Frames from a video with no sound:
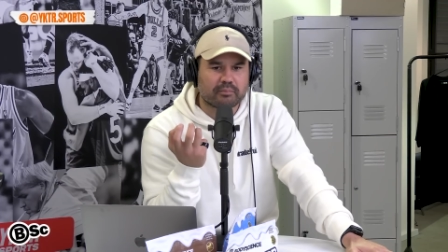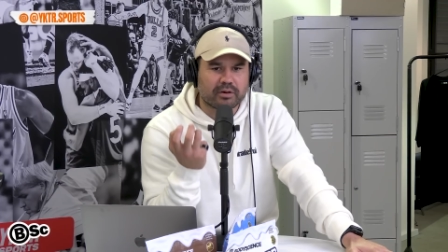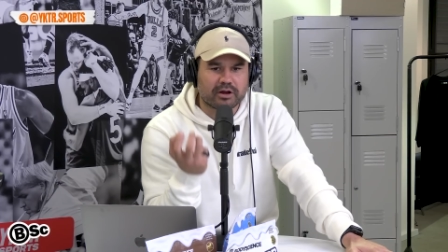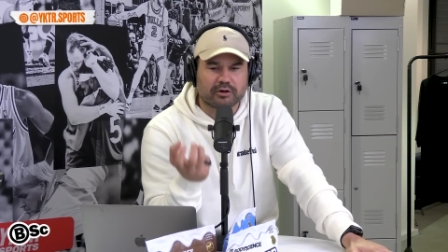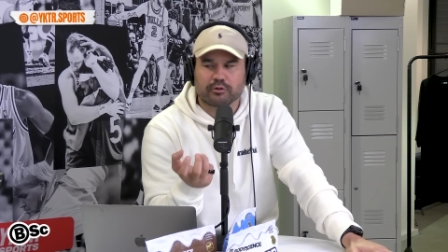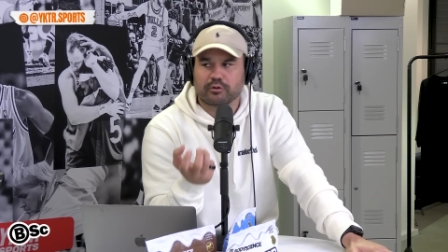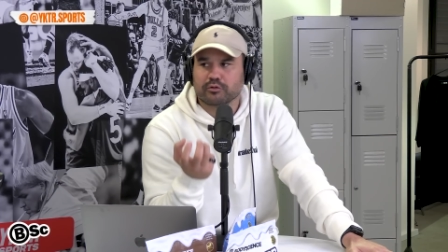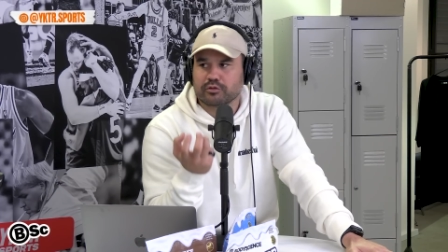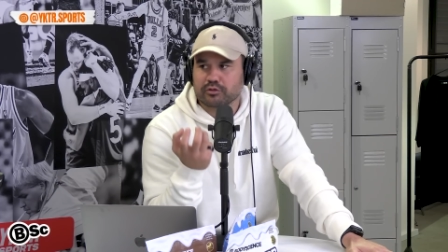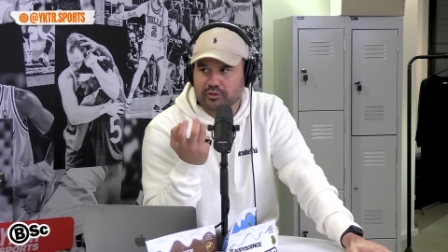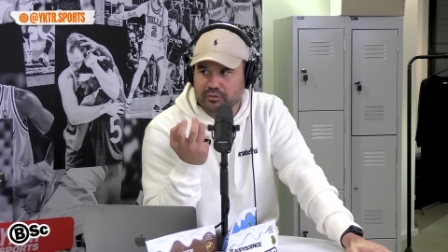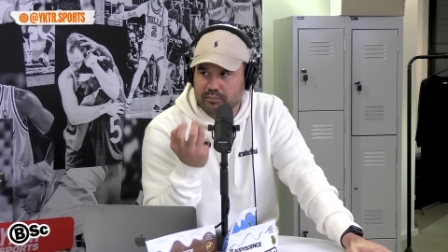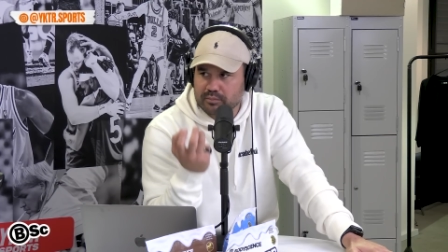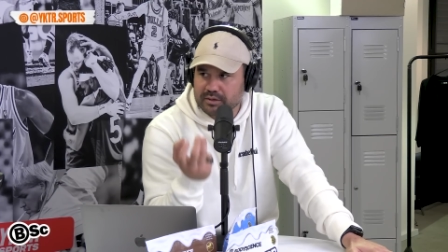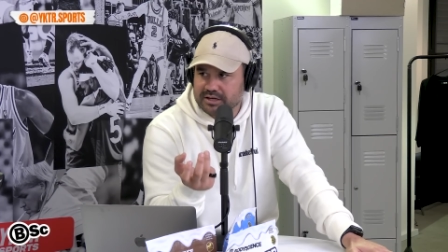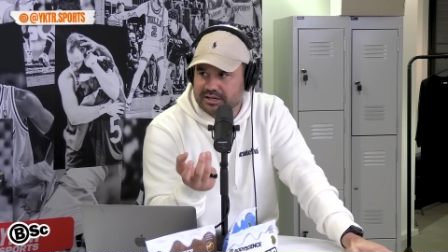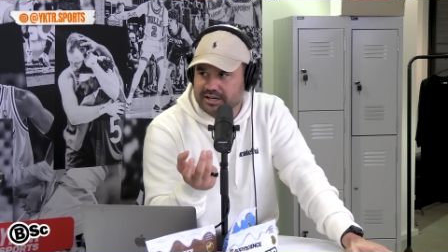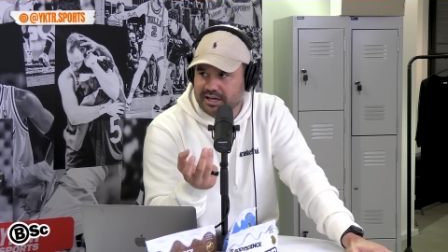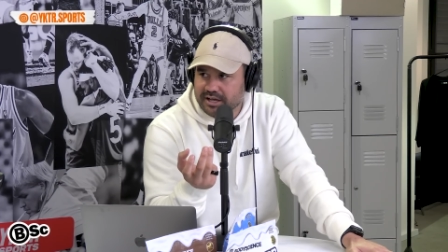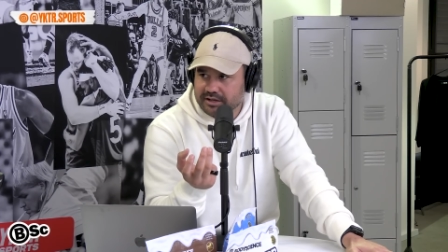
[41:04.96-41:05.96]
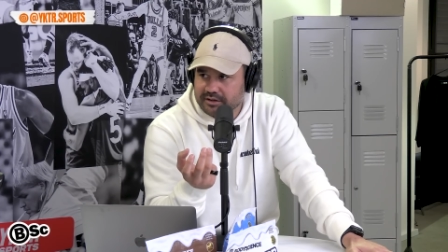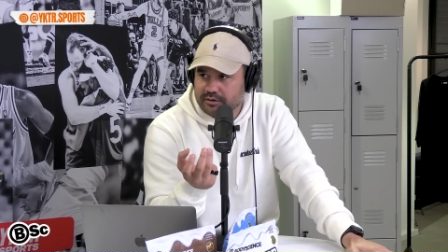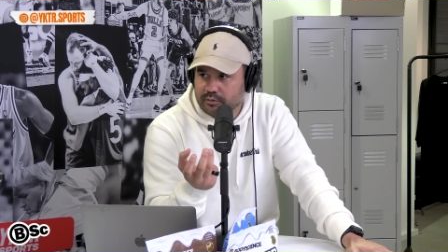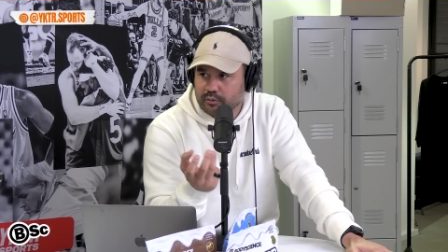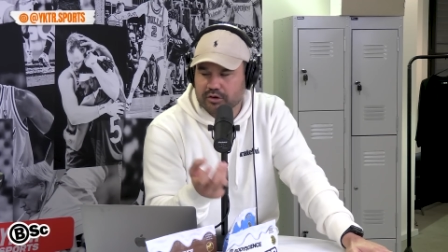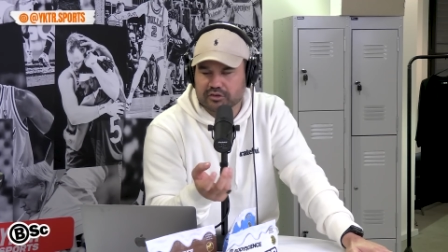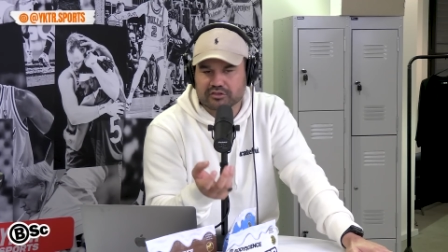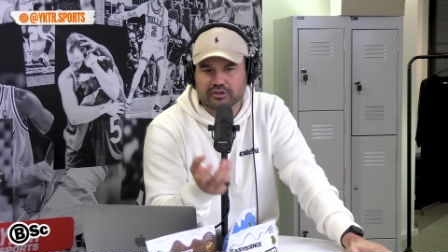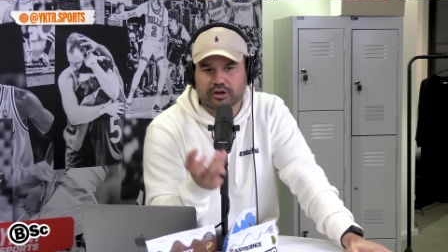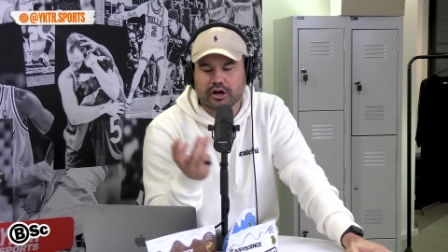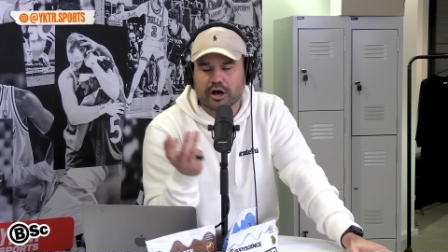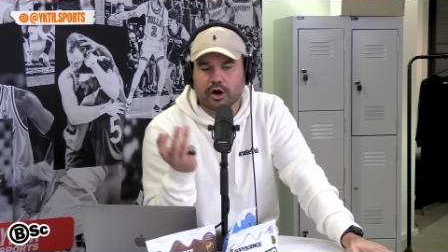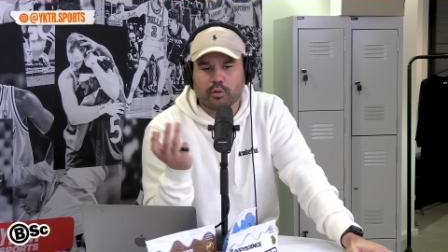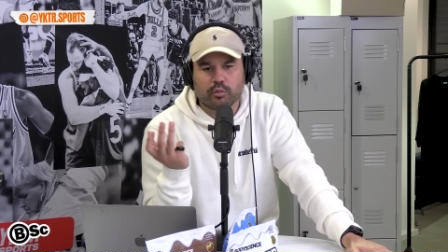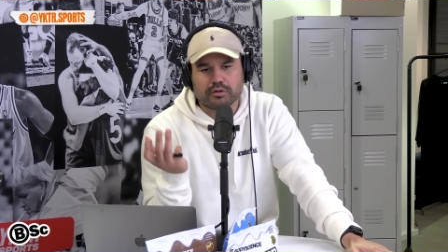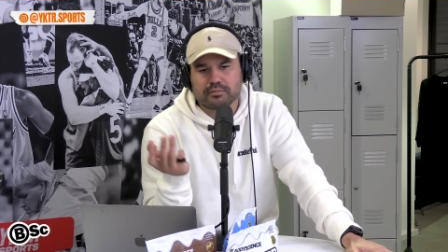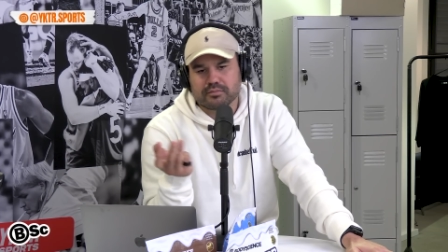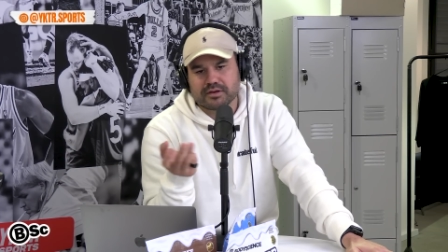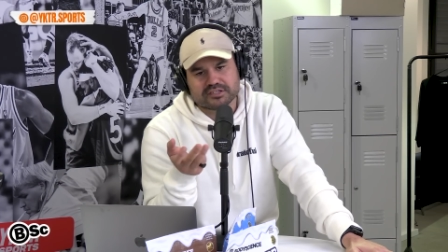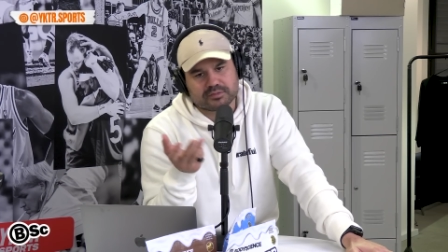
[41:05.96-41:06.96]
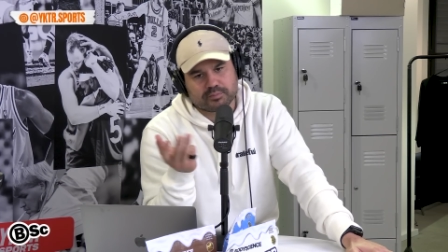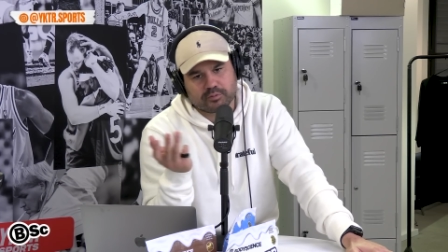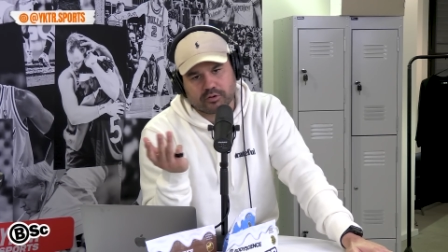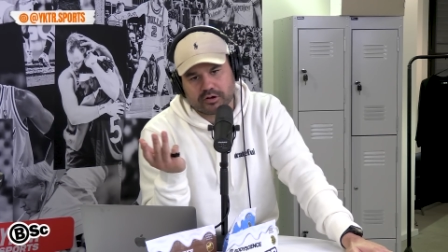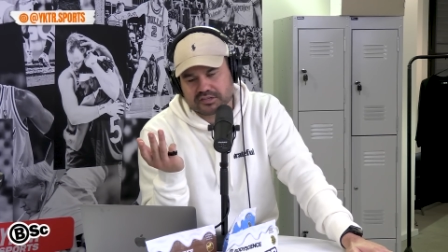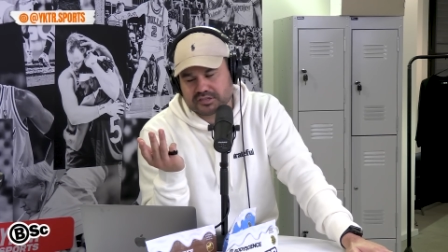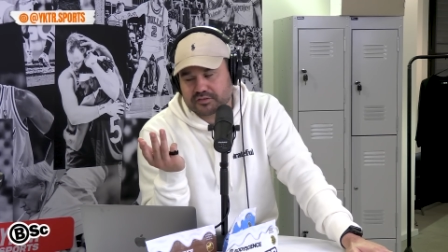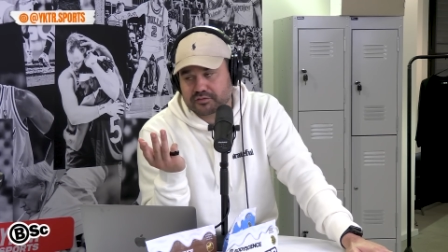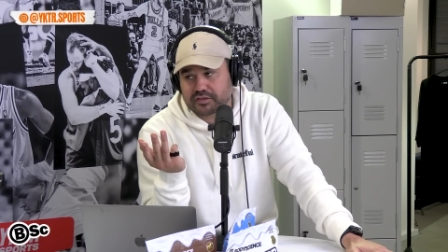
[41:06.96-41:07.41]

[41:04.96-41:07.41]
Penrith on the big day. Whereas I wouldn't be surprised